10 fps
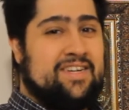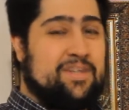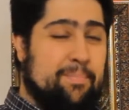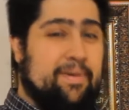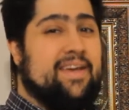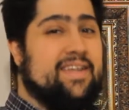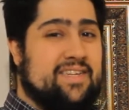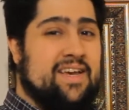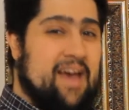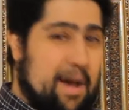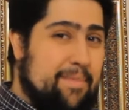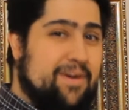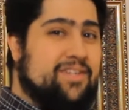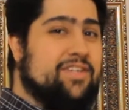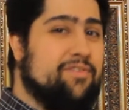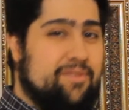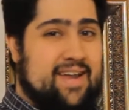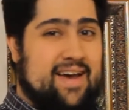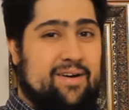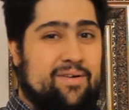So please, I'm urging you
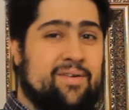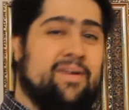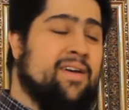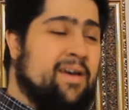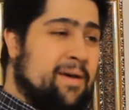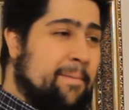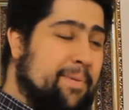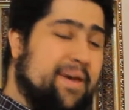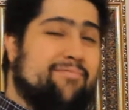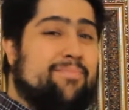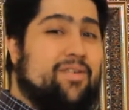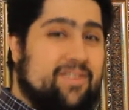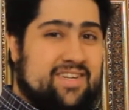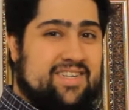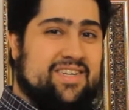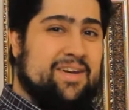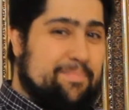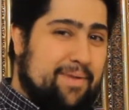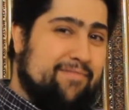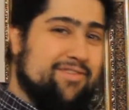now, be modest,
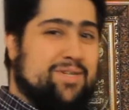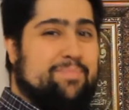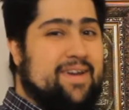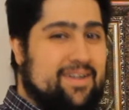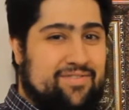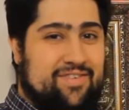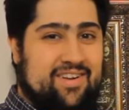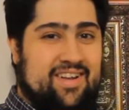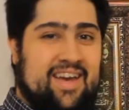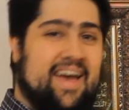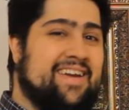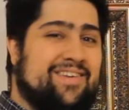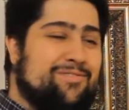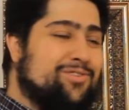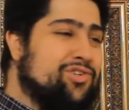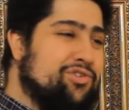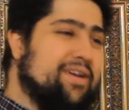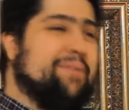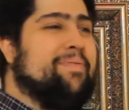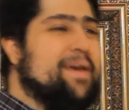be respectful and don't
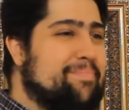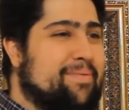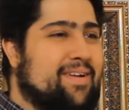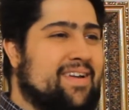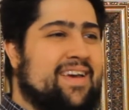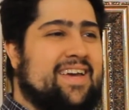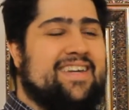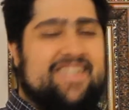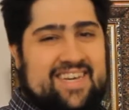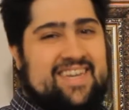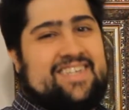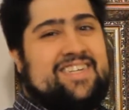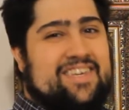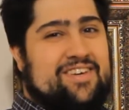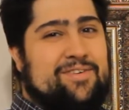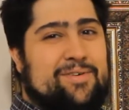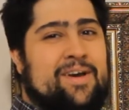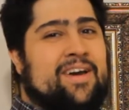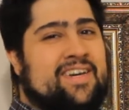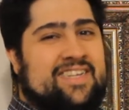trick people into kissing you
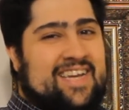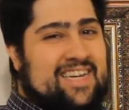because